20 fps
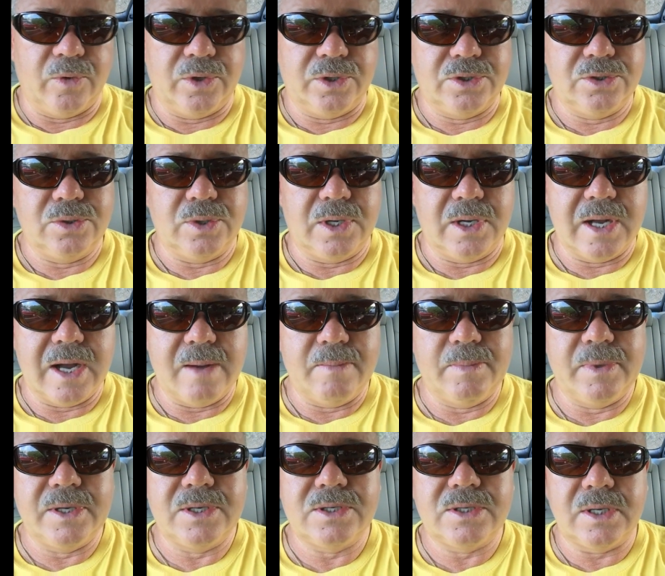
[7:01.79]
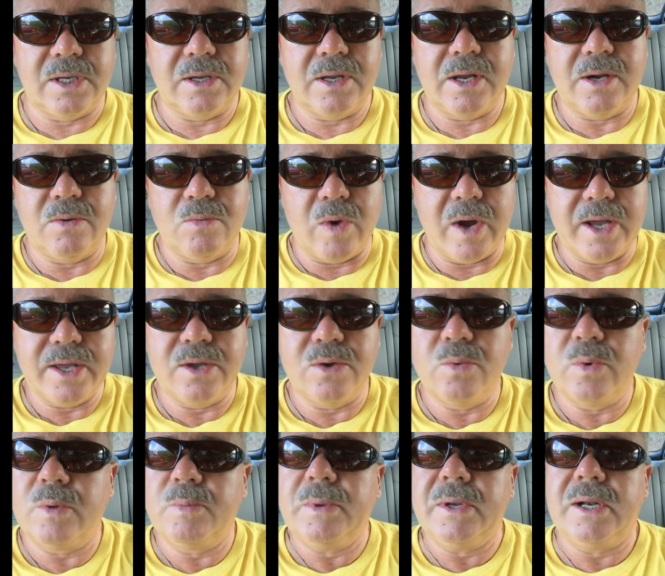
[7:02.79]
to accomplish and why you
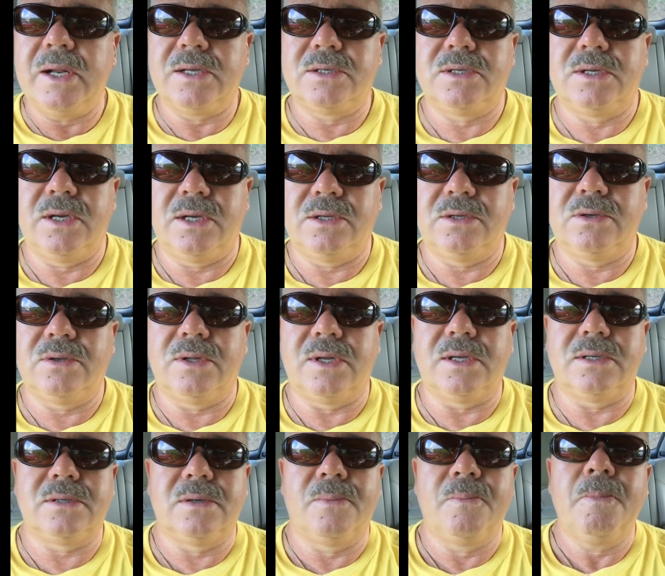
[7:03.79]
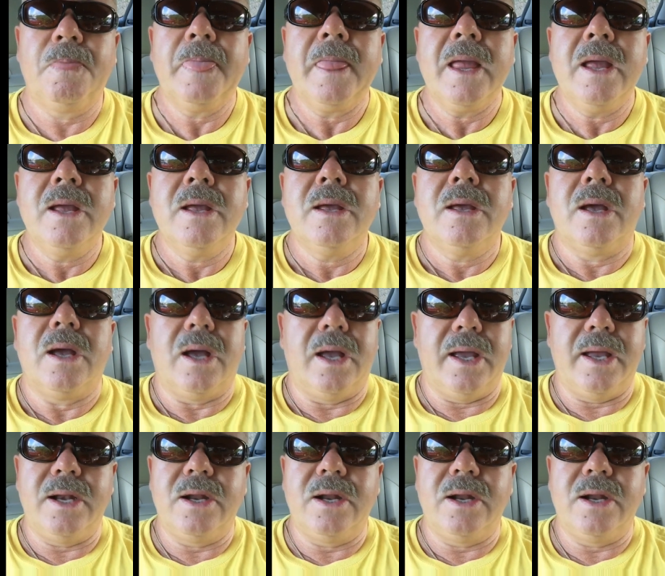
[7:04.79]
would be listening to this. Any